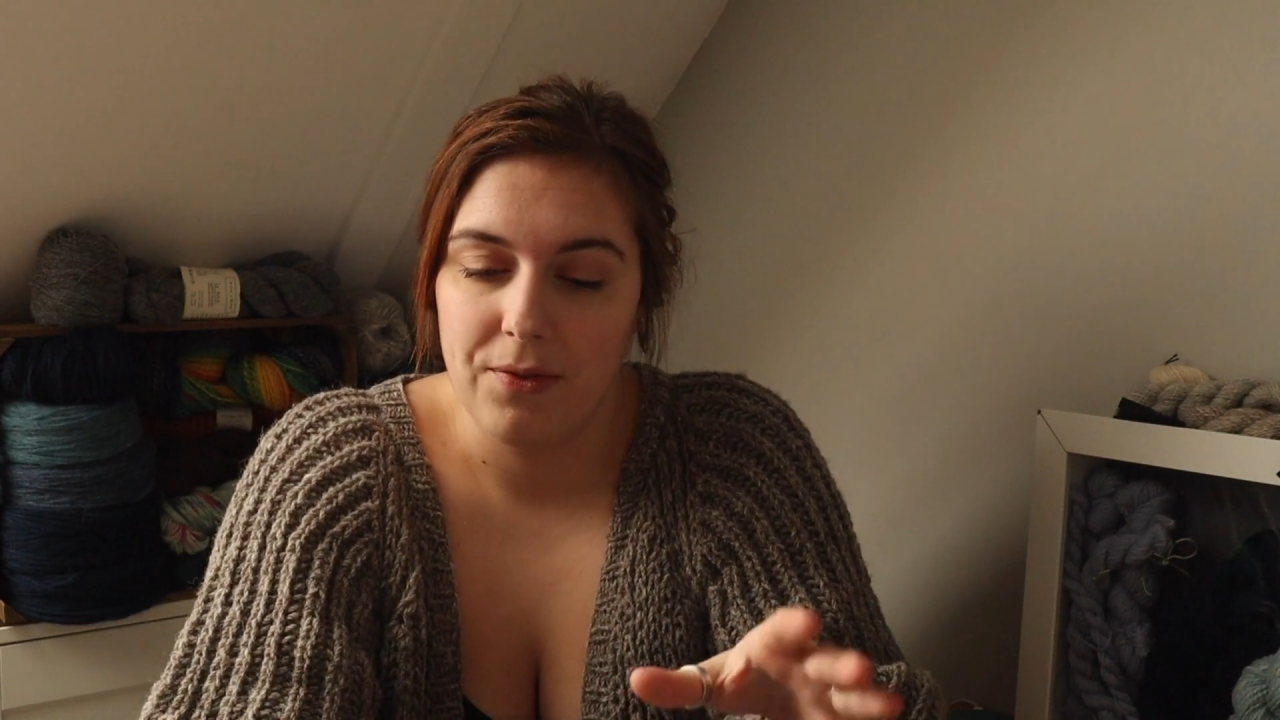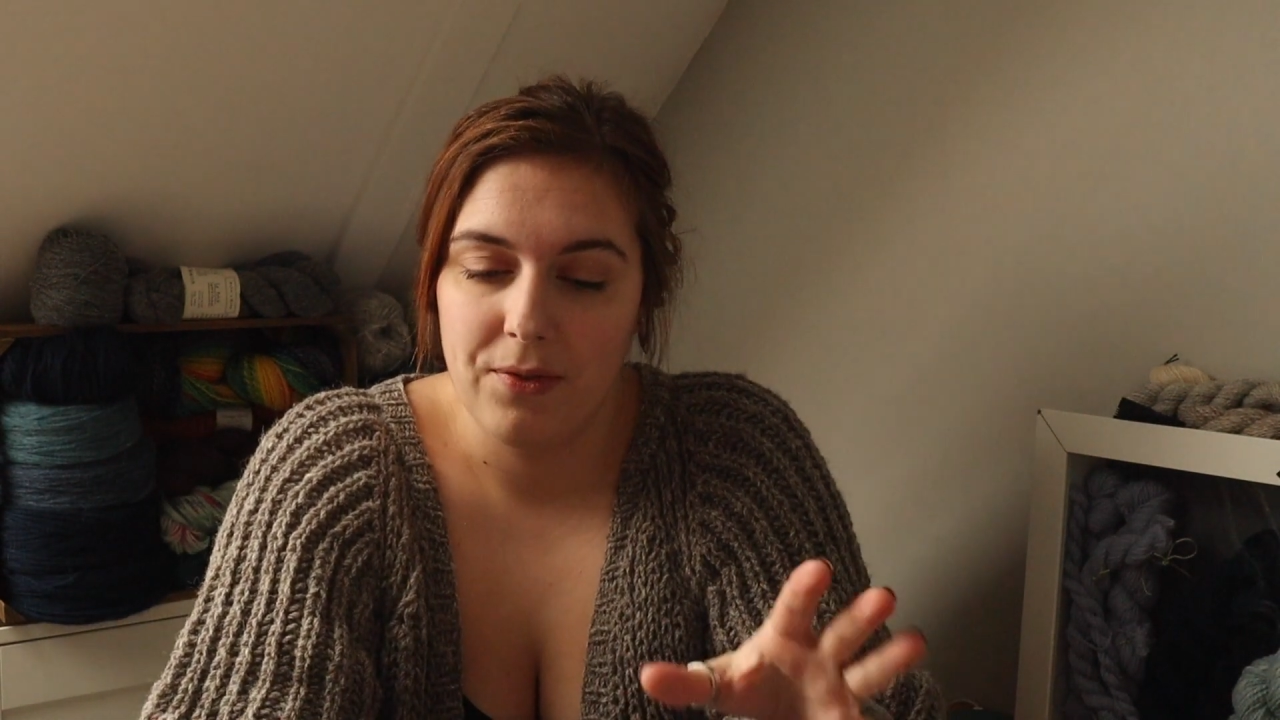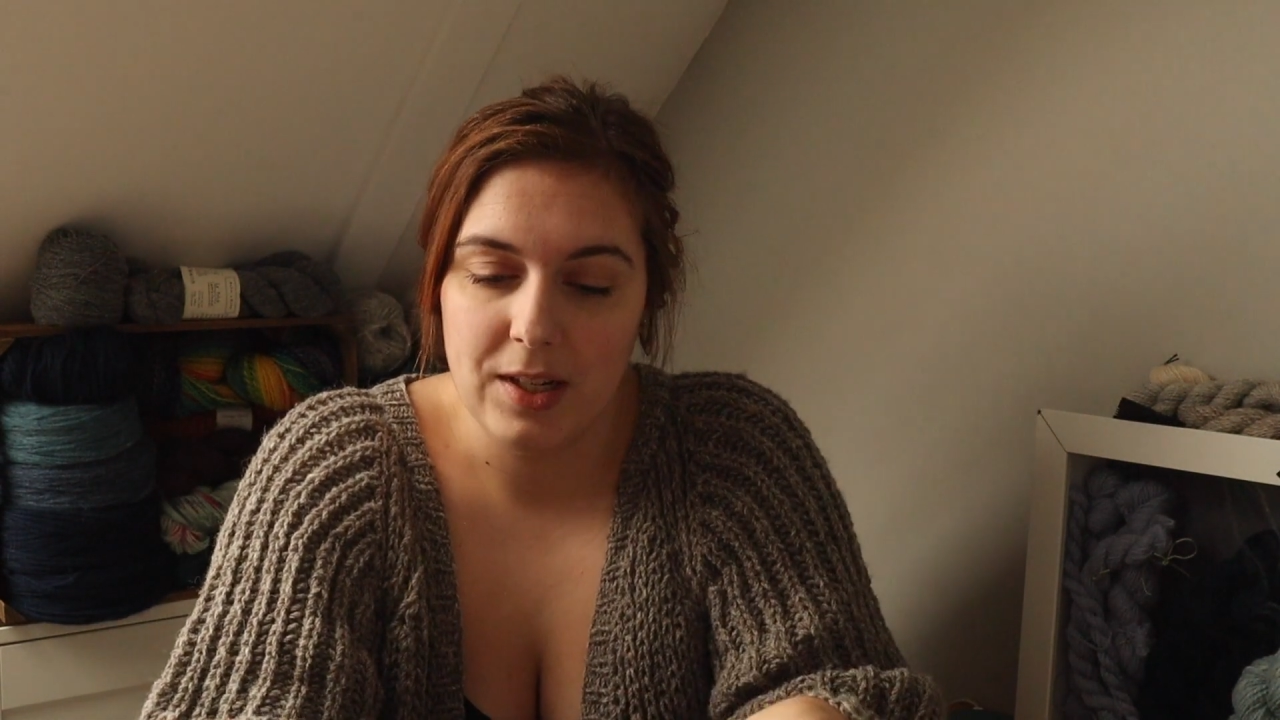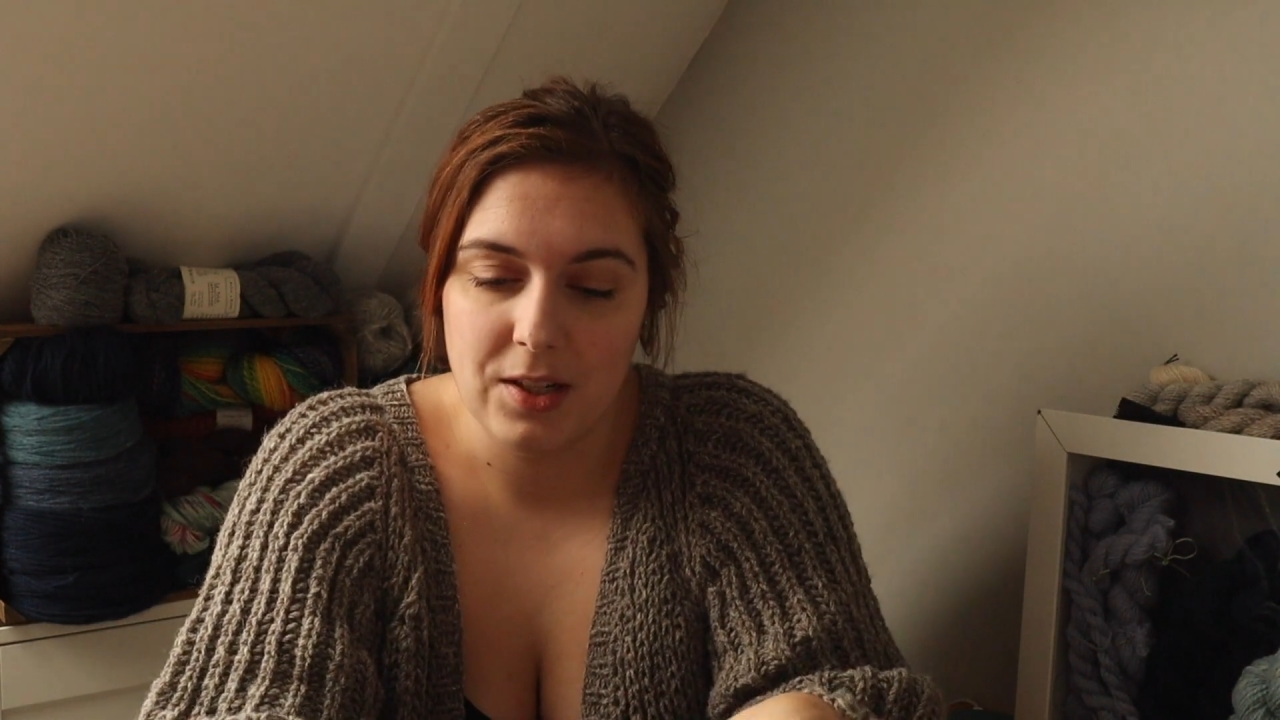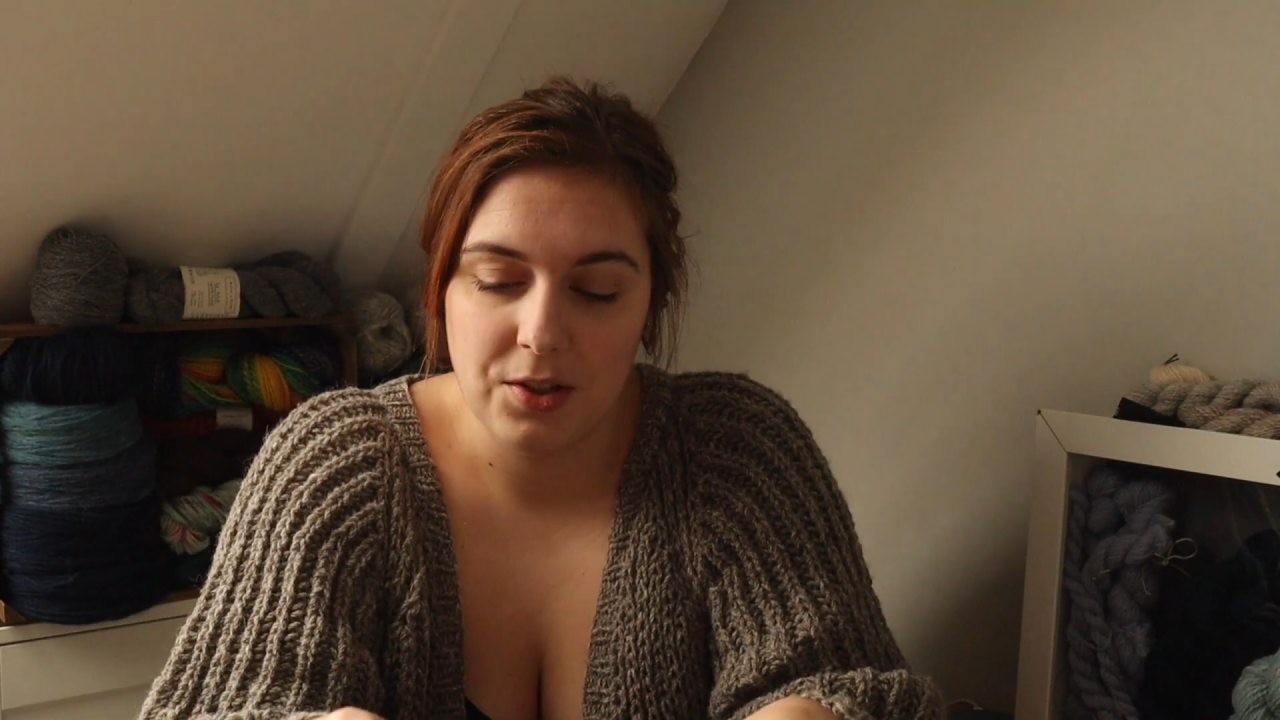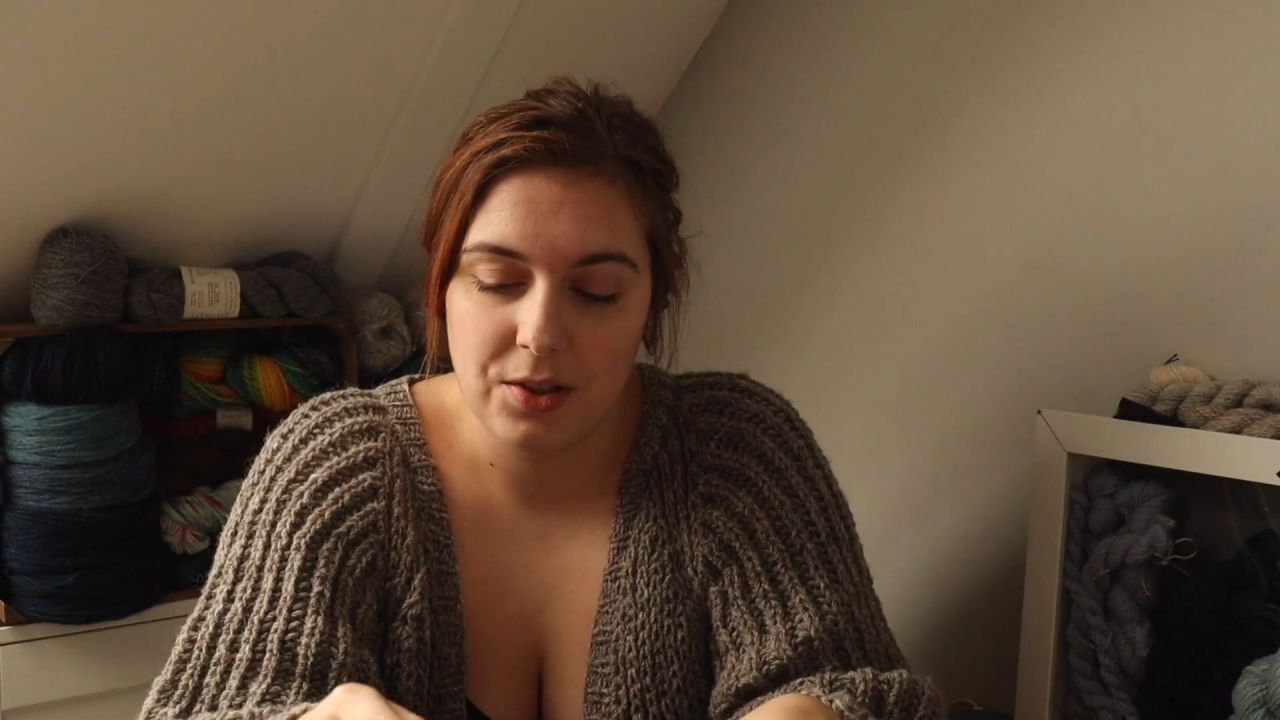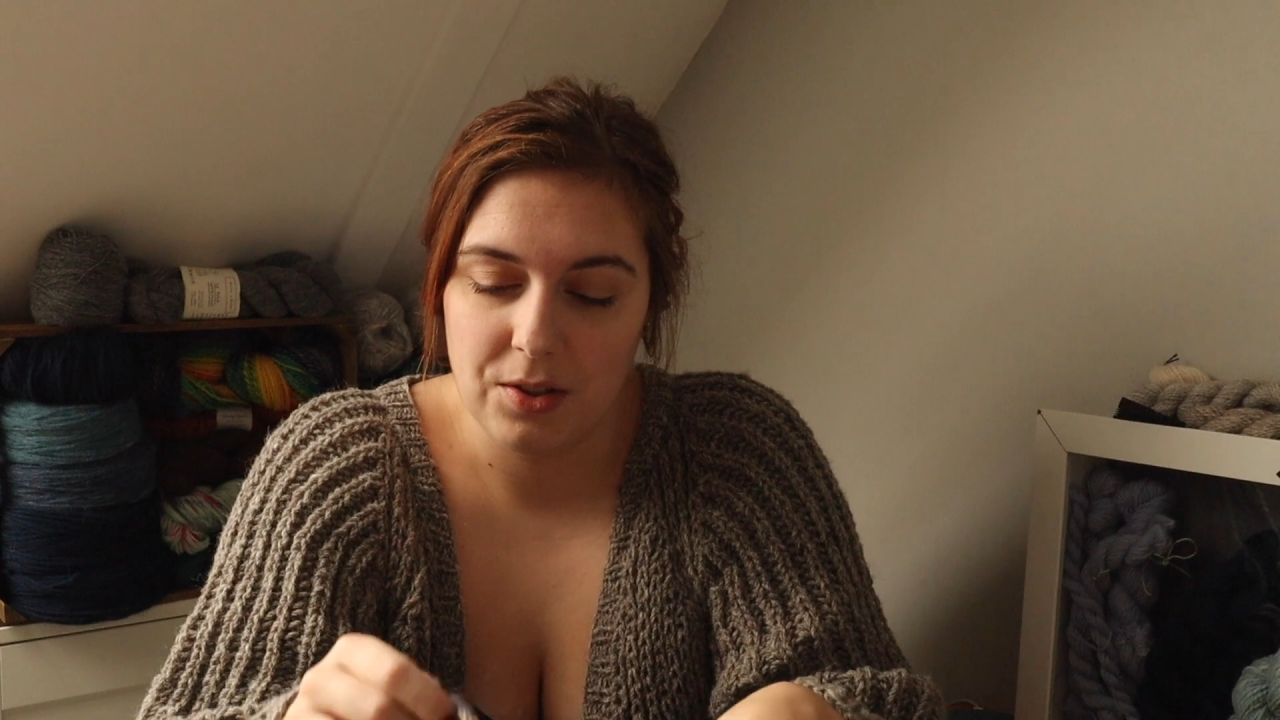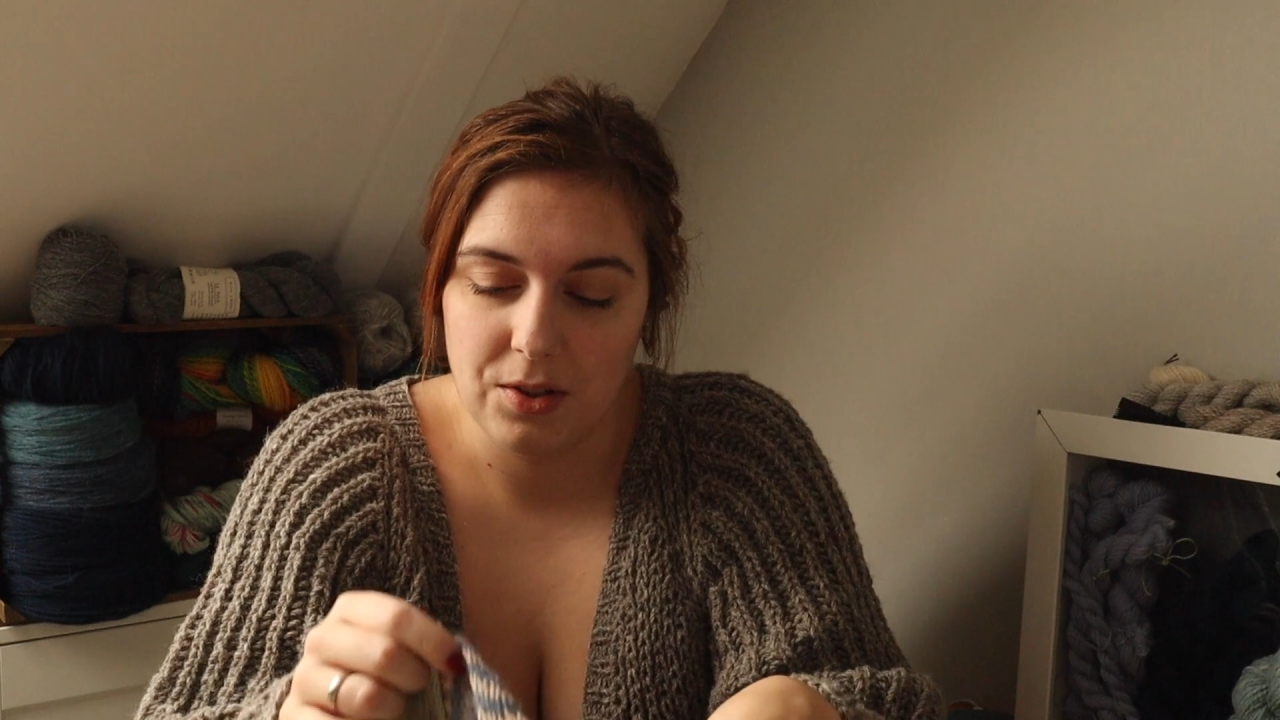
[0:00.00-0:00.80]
finished